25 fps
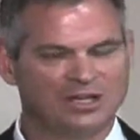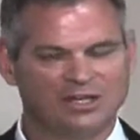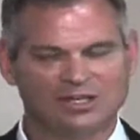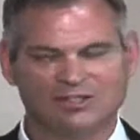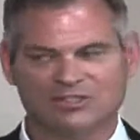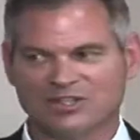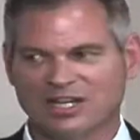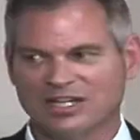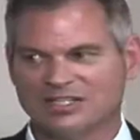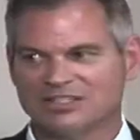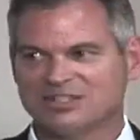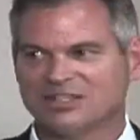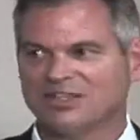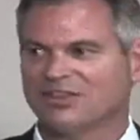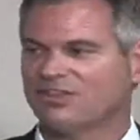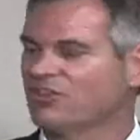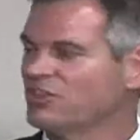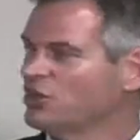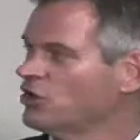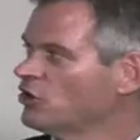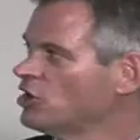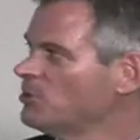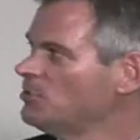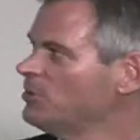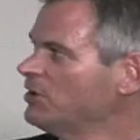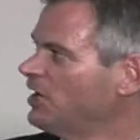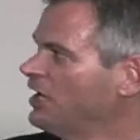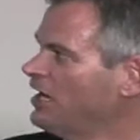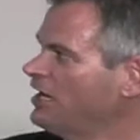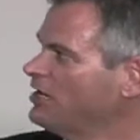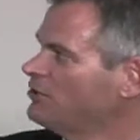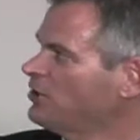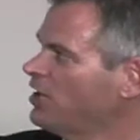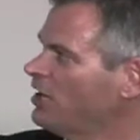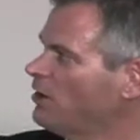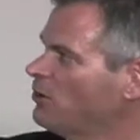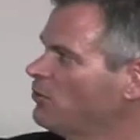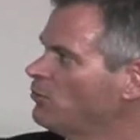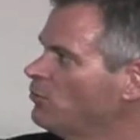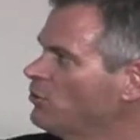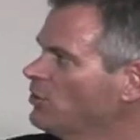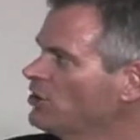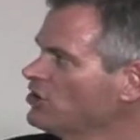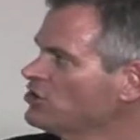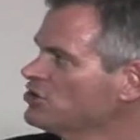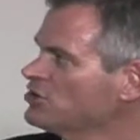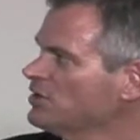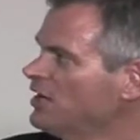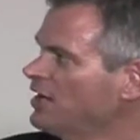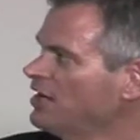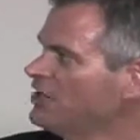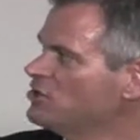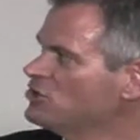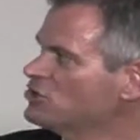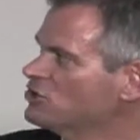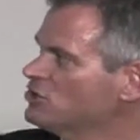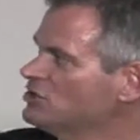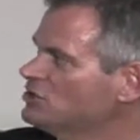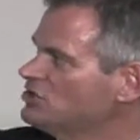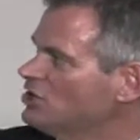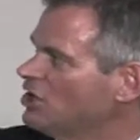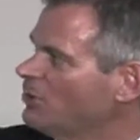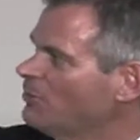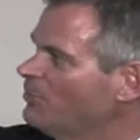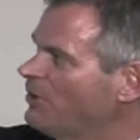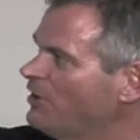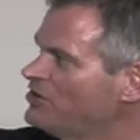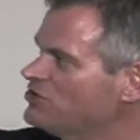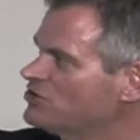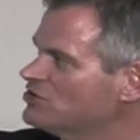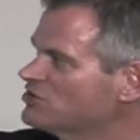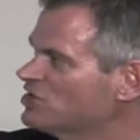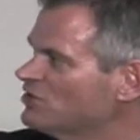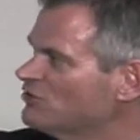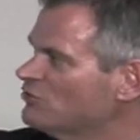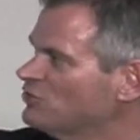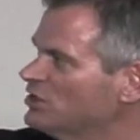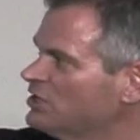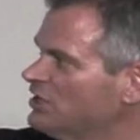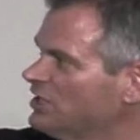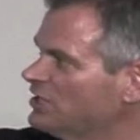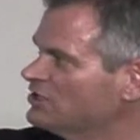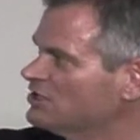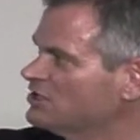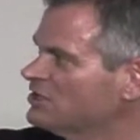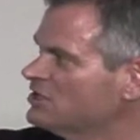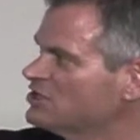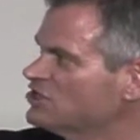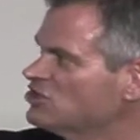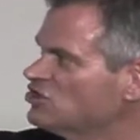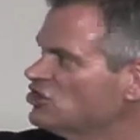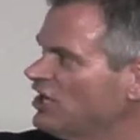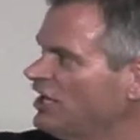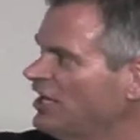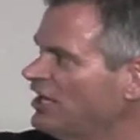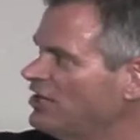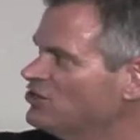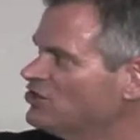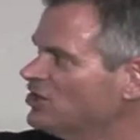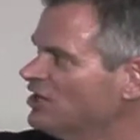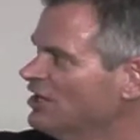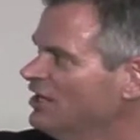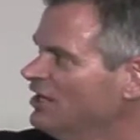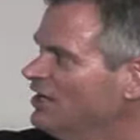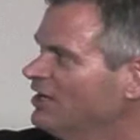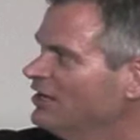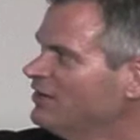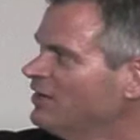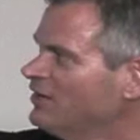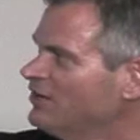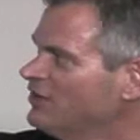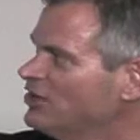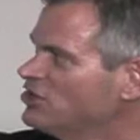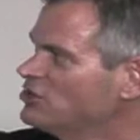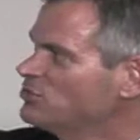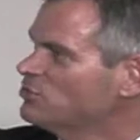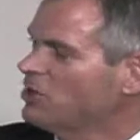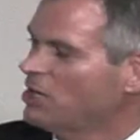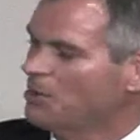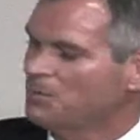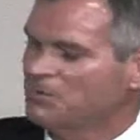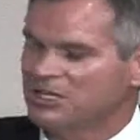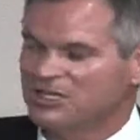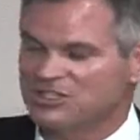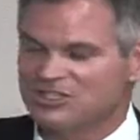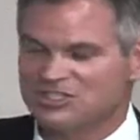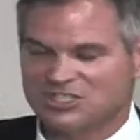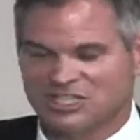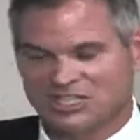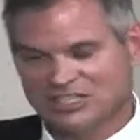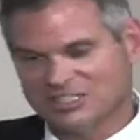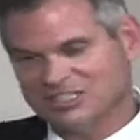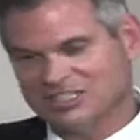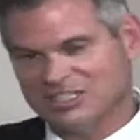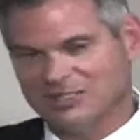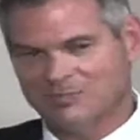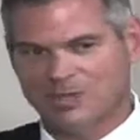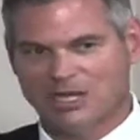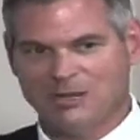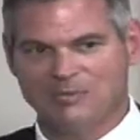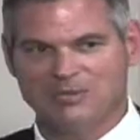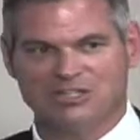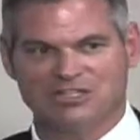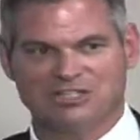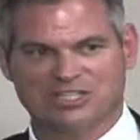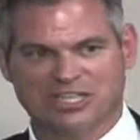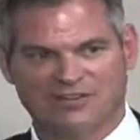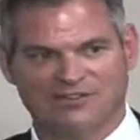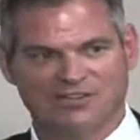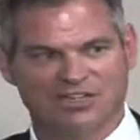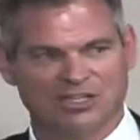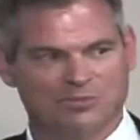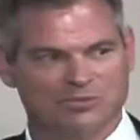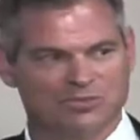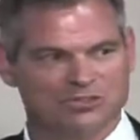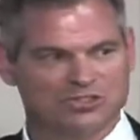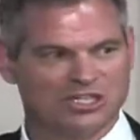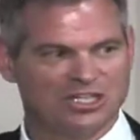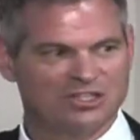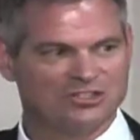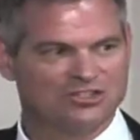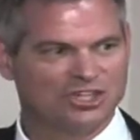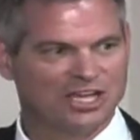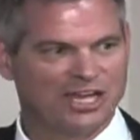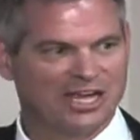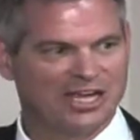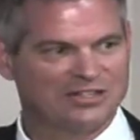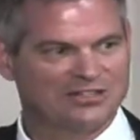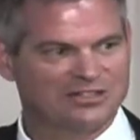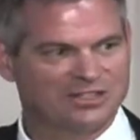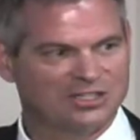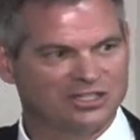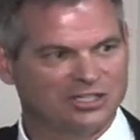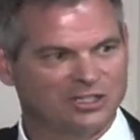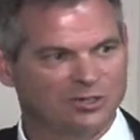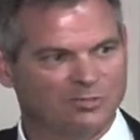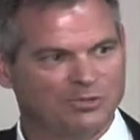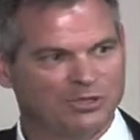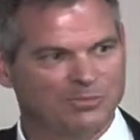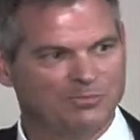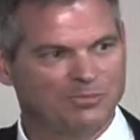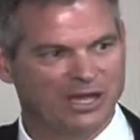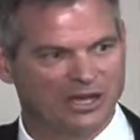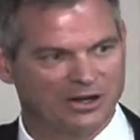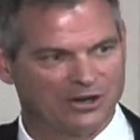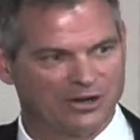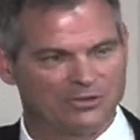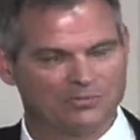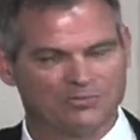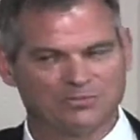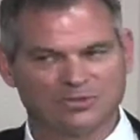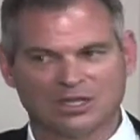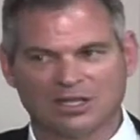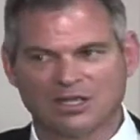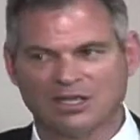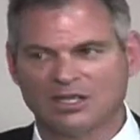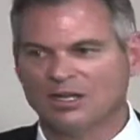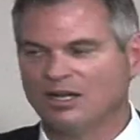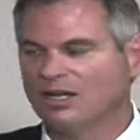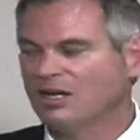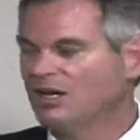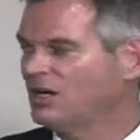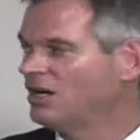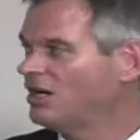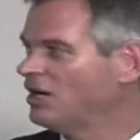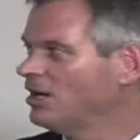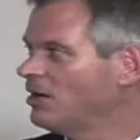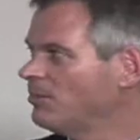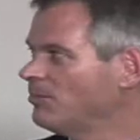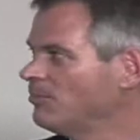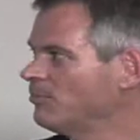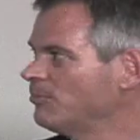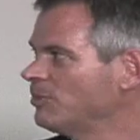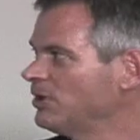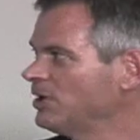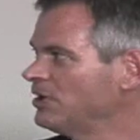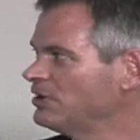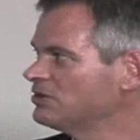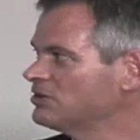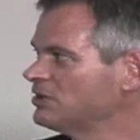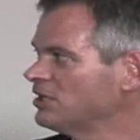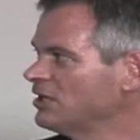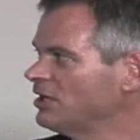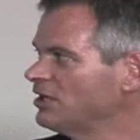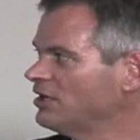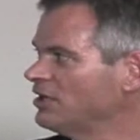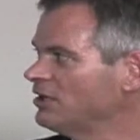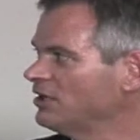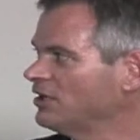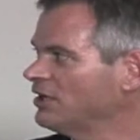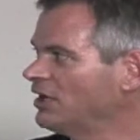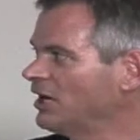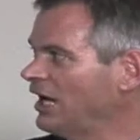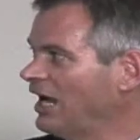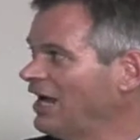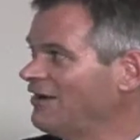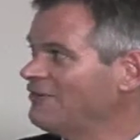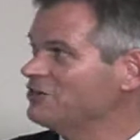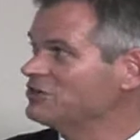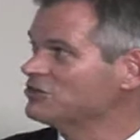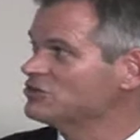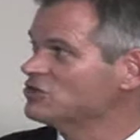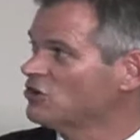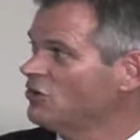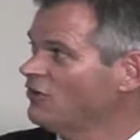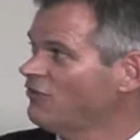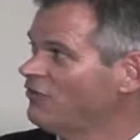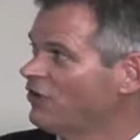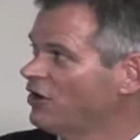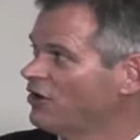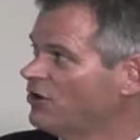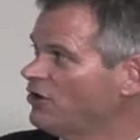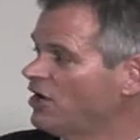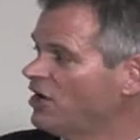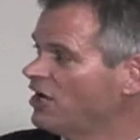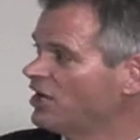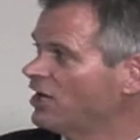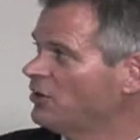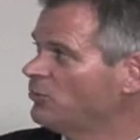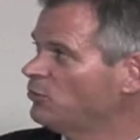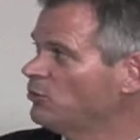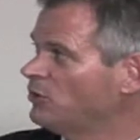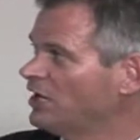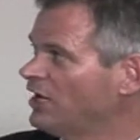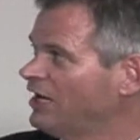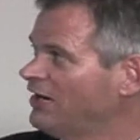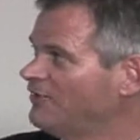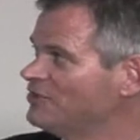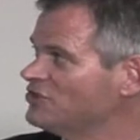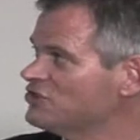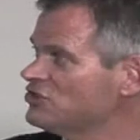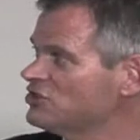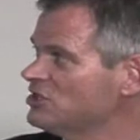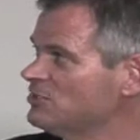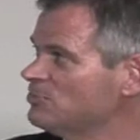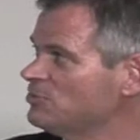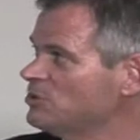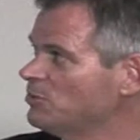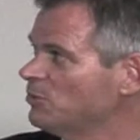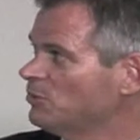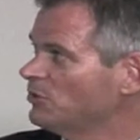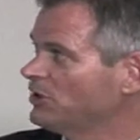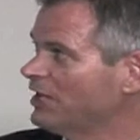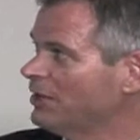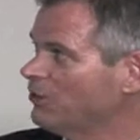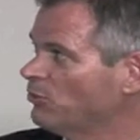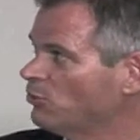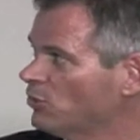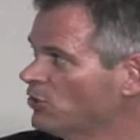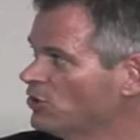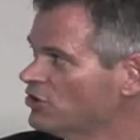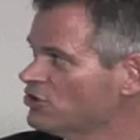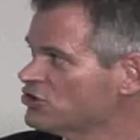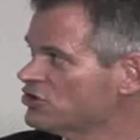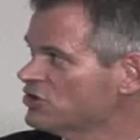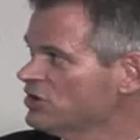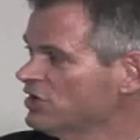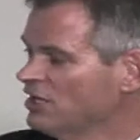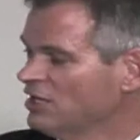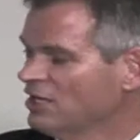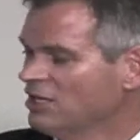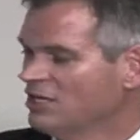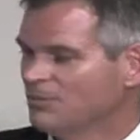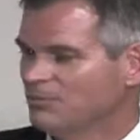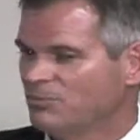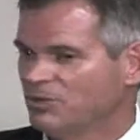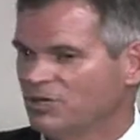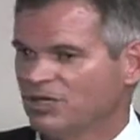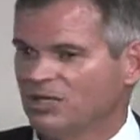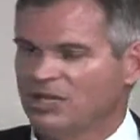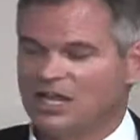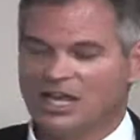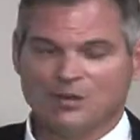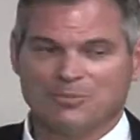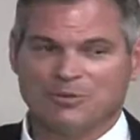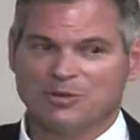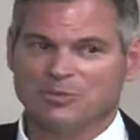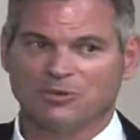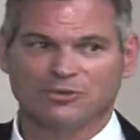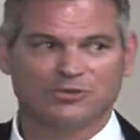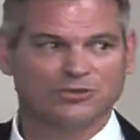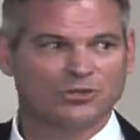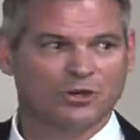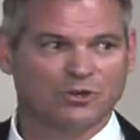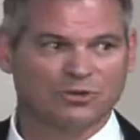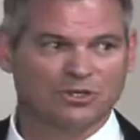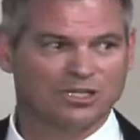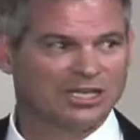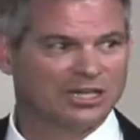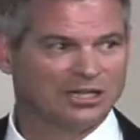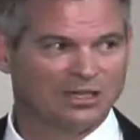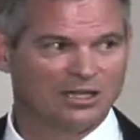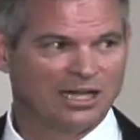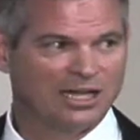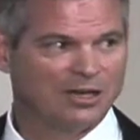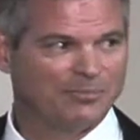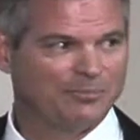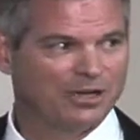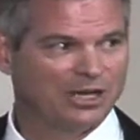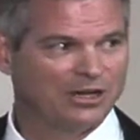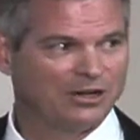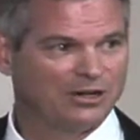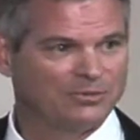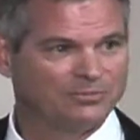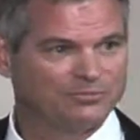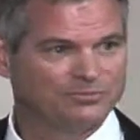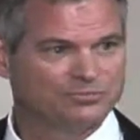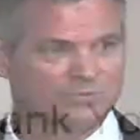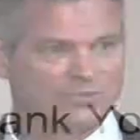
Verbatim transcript: So that's the theory behind how it works. I usually tell patients if we get to this stage that there's probably a 60, maybe 70% chance that they'll be better. Um, but uh, I haven't, so far, knock on wood, I haven't seen people get worse, but a lot of people don't get a lot better.